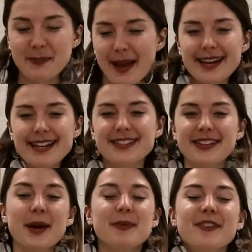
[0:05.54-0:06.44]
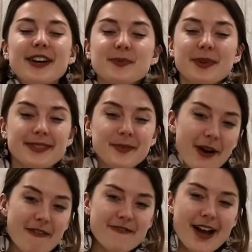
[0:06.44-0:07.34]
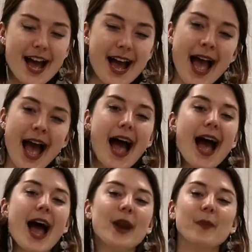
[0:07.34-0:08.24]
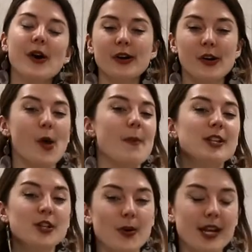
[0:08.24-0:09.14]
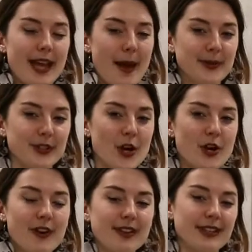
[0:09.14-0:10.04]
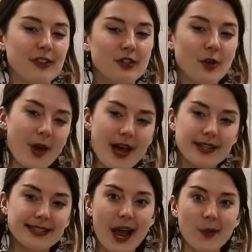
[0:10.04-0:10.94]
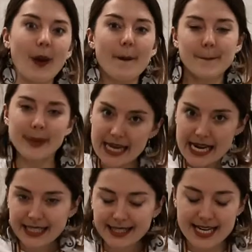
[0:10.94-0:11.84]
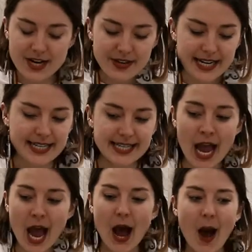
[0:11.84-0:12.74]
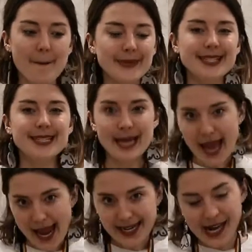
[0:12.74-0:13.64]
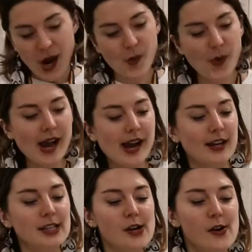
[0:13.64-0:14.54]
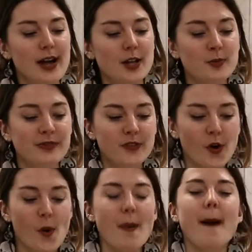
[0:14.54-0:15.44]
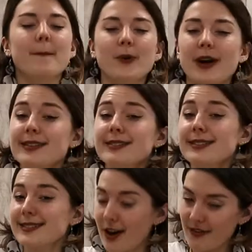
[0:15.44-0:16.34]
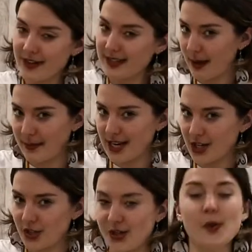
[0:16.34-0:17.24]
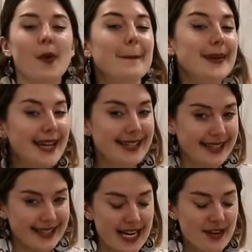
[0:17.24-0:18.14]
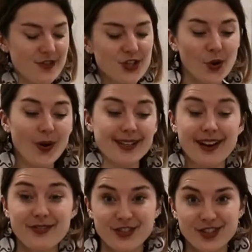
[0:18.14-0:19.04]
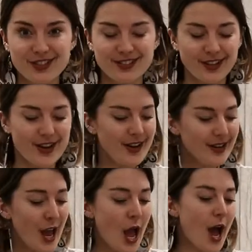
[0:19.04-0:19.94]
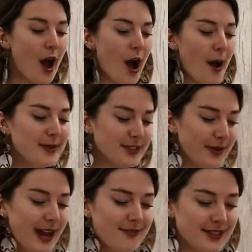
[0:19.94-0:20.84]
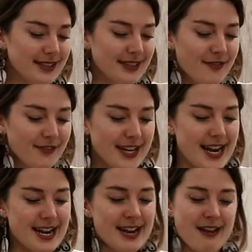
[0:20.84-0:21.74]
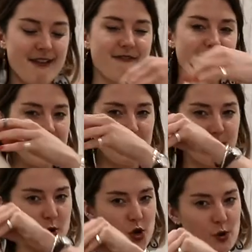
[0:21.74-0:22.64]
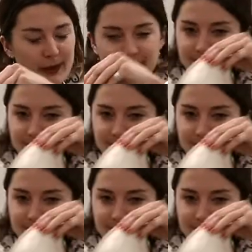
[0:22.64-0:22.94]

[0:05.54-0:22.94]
Paige and I'm the Vice President Welfare and welcome to another episode of our Sexual Awareness and Wellbeing series. Um, today, we're gonna learn how to perform a breast self-examination or a BSE for short, as I've just learned. Um, so I have this lovely fake boob